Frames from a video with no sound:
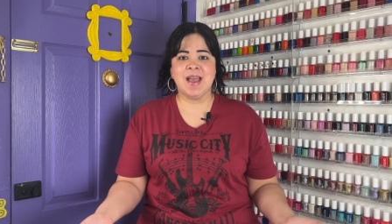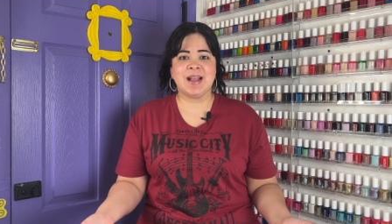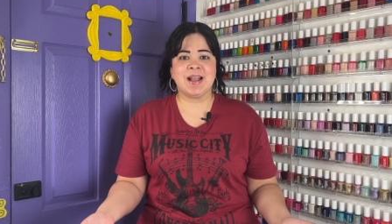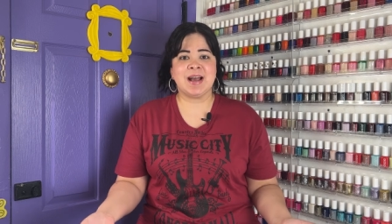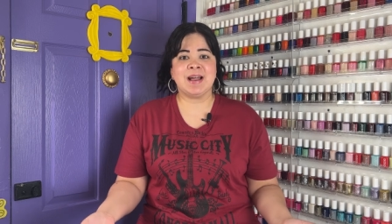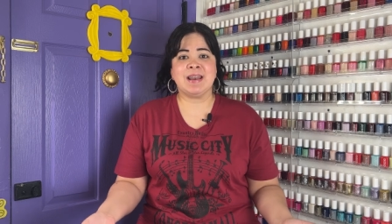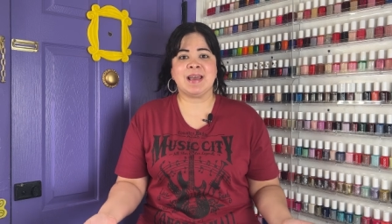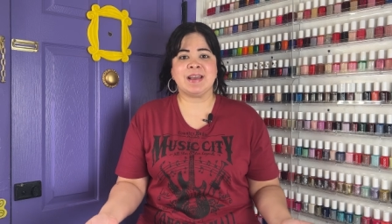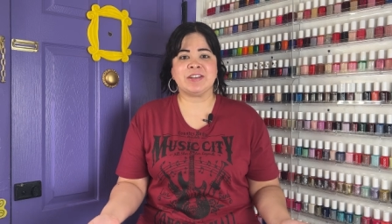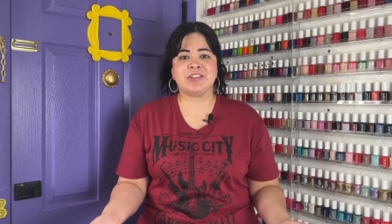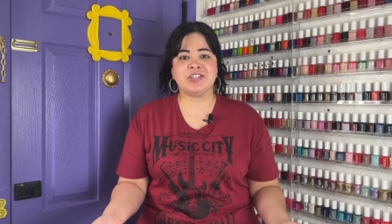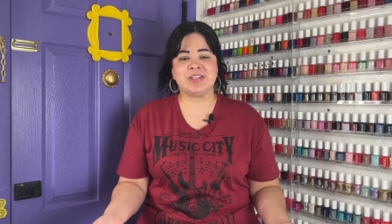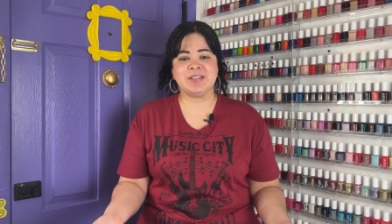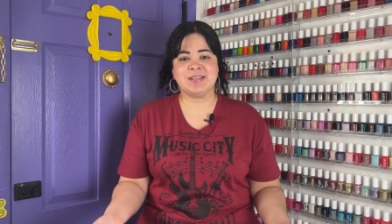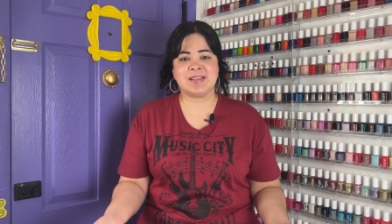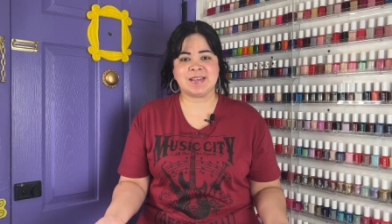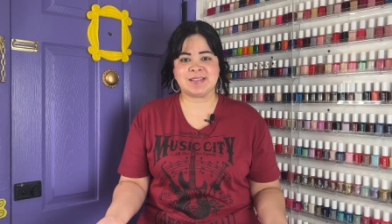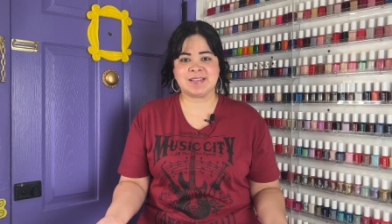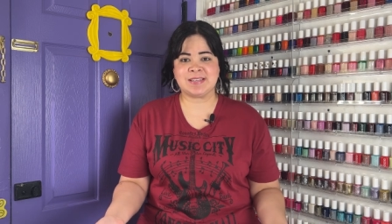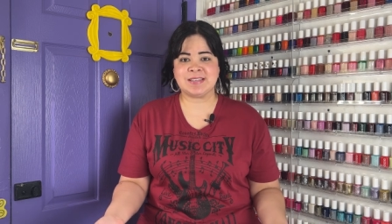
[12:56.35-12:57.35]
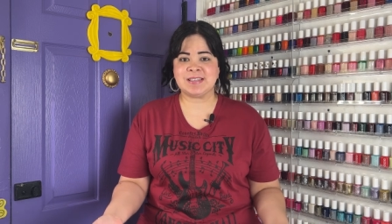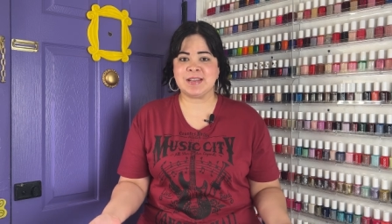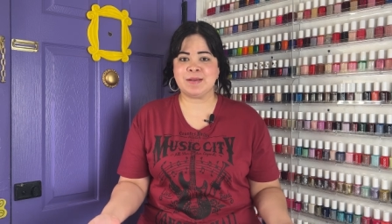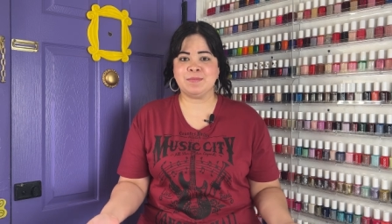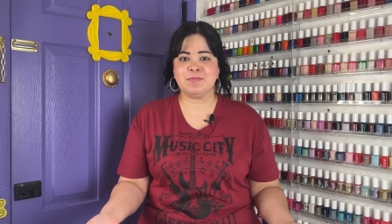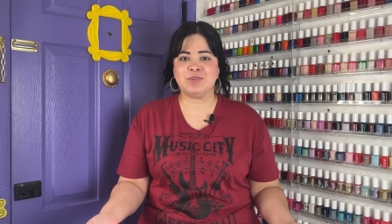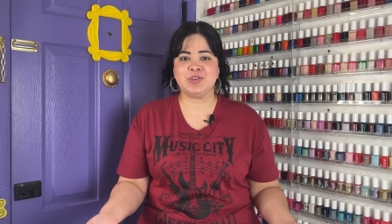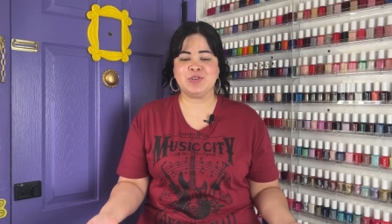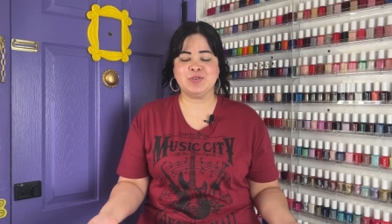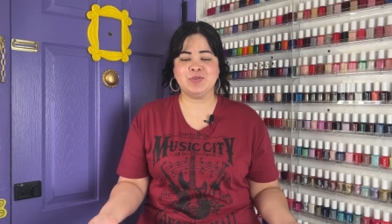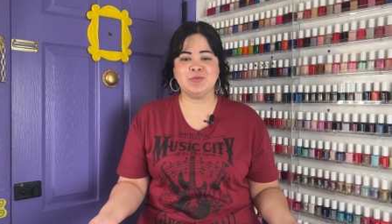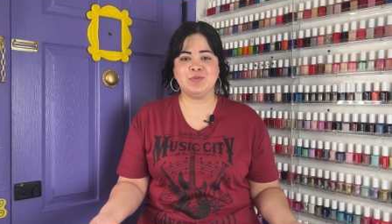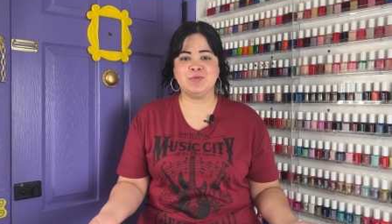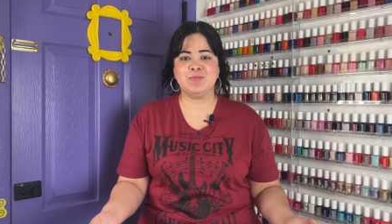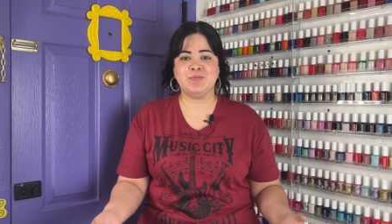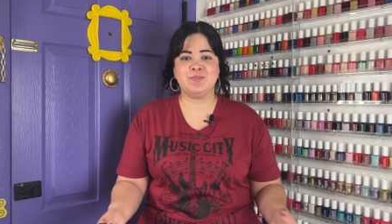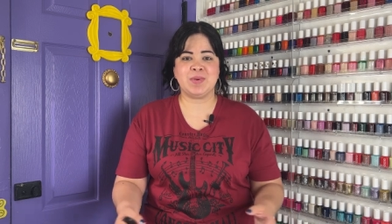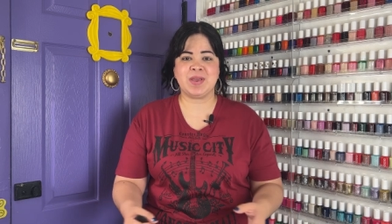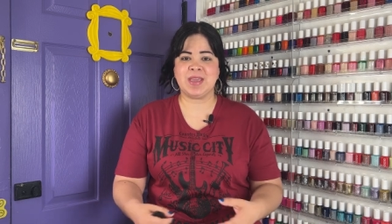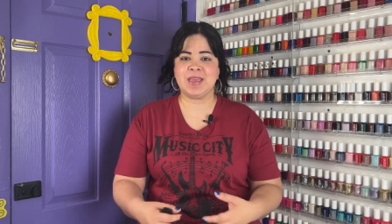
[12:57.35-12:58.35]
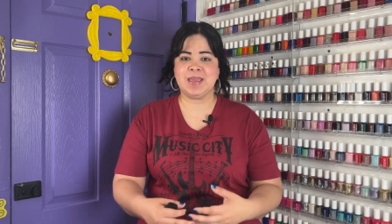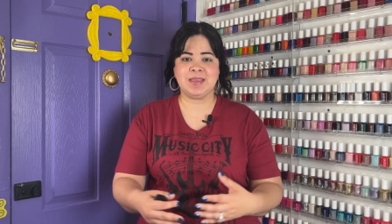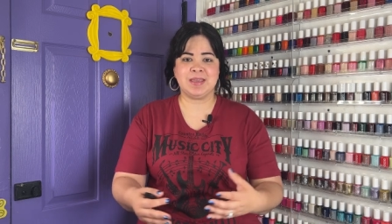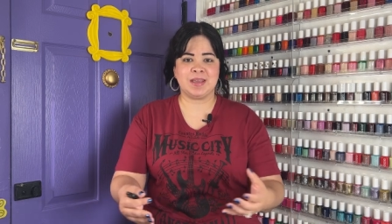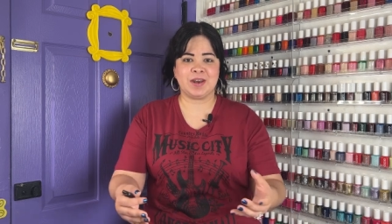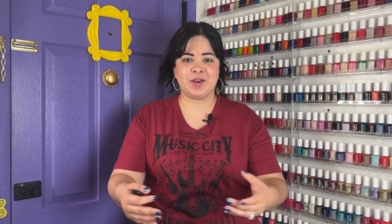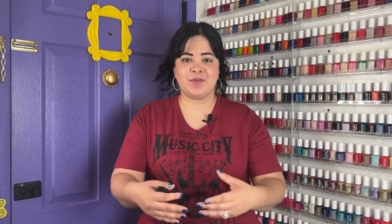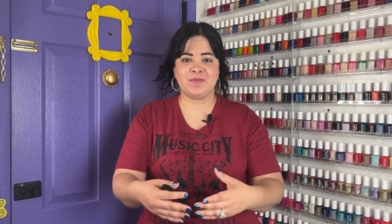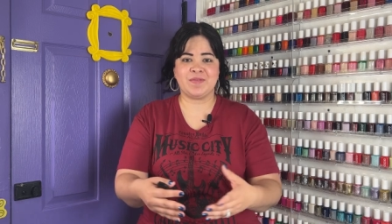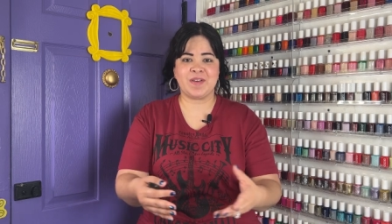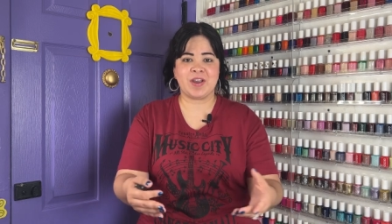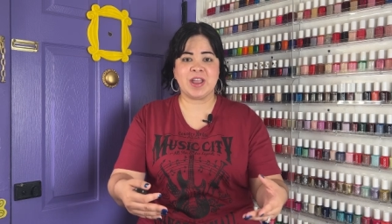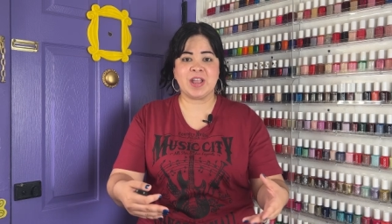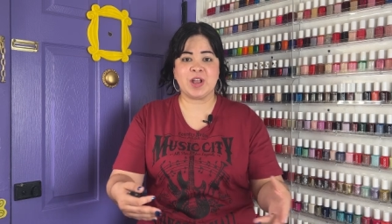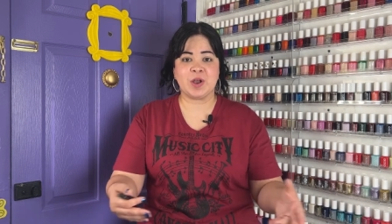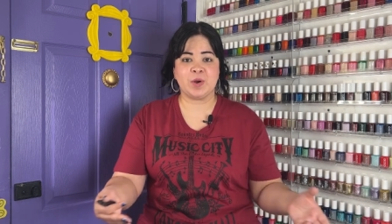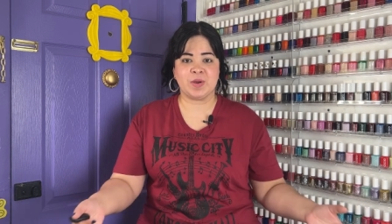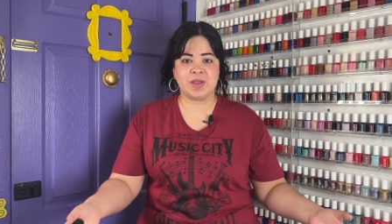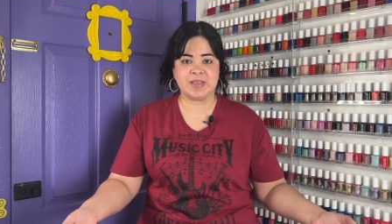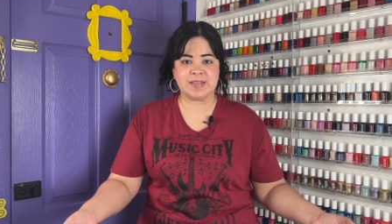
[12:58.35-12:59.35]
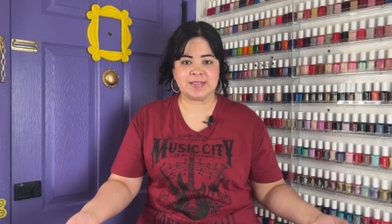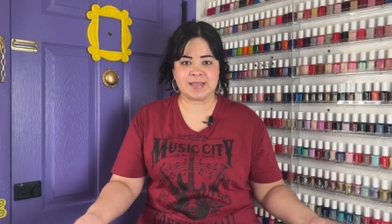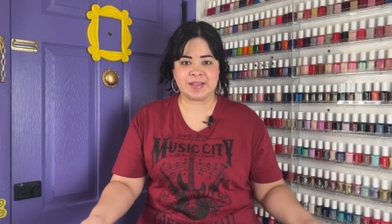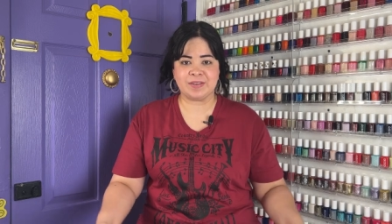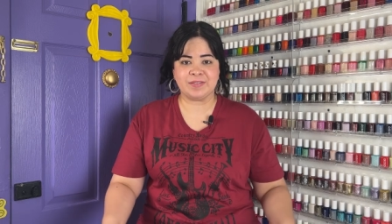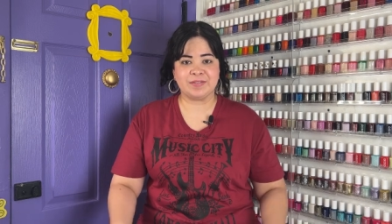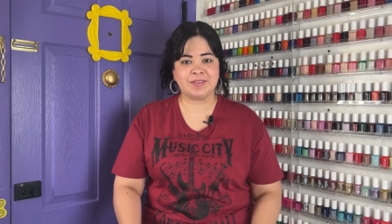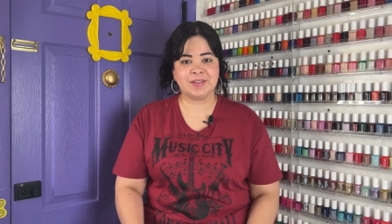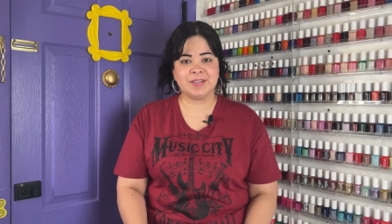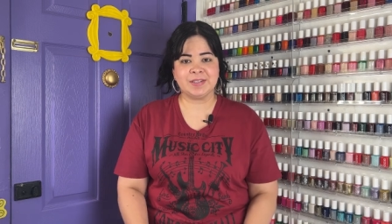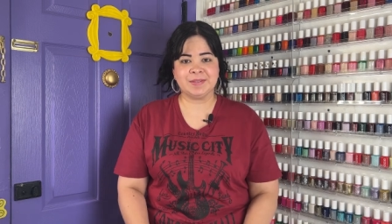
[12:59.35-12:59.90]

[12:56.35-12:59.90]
collection doesn't seem to be, you know, very cohesive.